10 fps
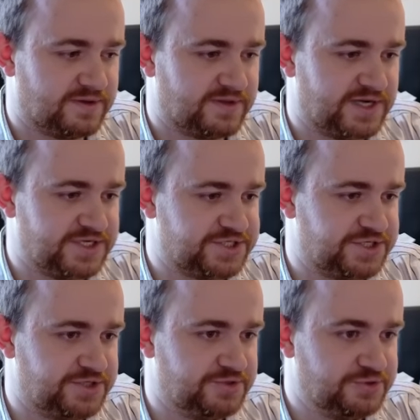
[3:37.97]
That is
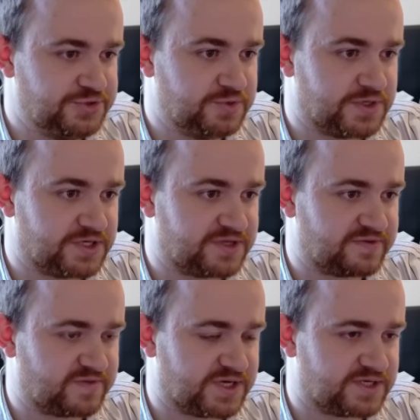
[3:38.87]
huge worth
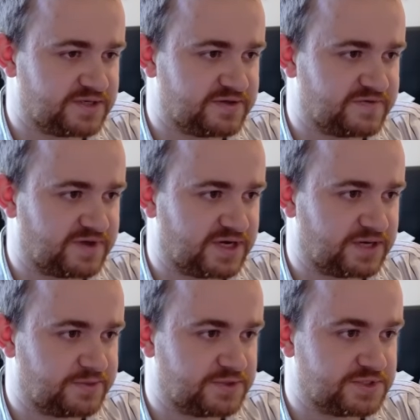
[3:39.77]
if that
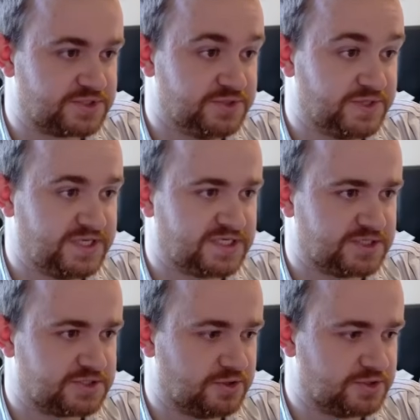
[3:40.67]
happens. 2 key
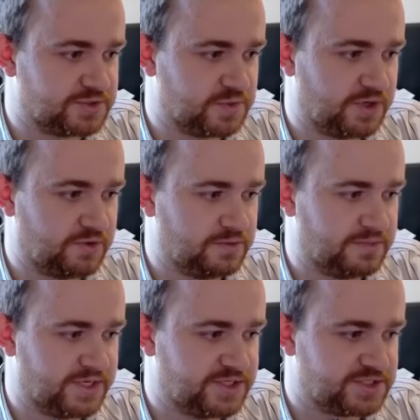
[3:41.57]
10s gone as well
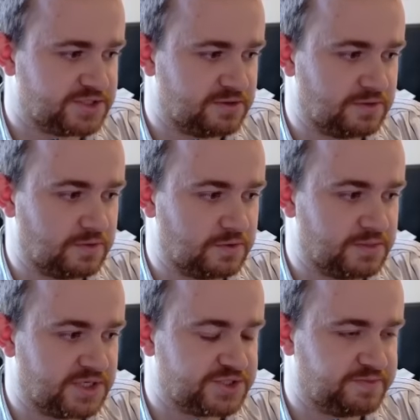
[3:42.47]
makes Lore
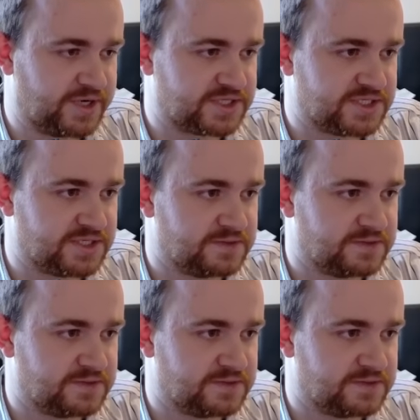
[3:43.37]
much better.